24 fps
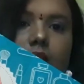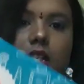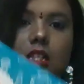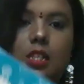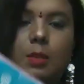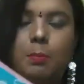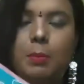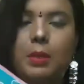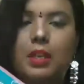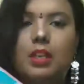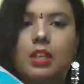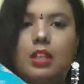
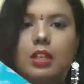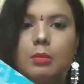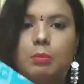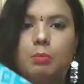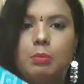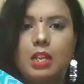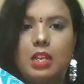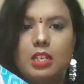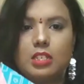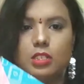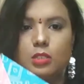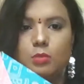typical
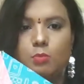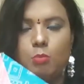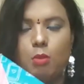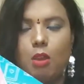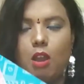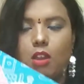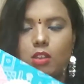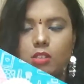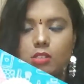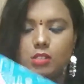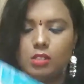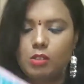
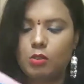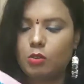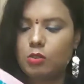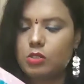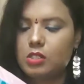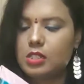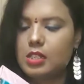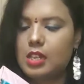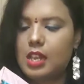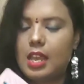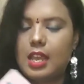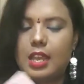Blushboxx
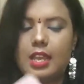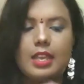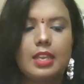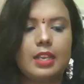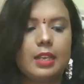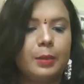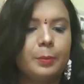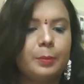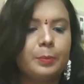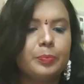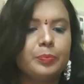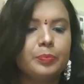looks
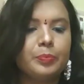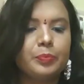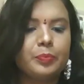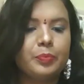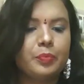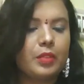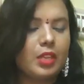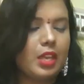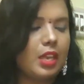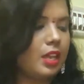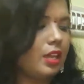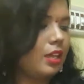like,
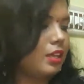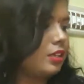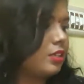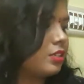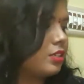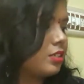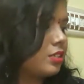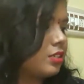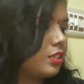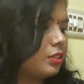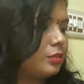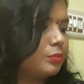
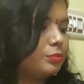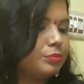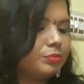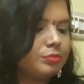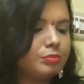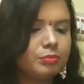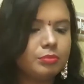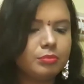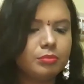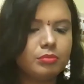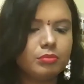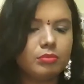and
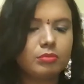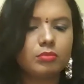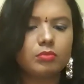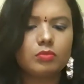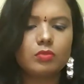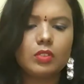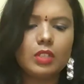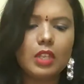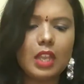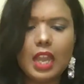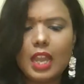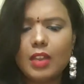
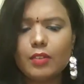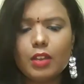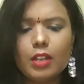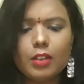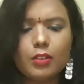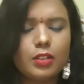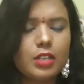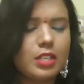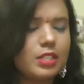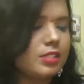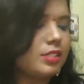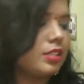I've
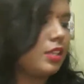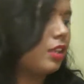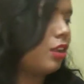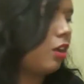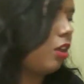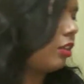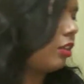already seen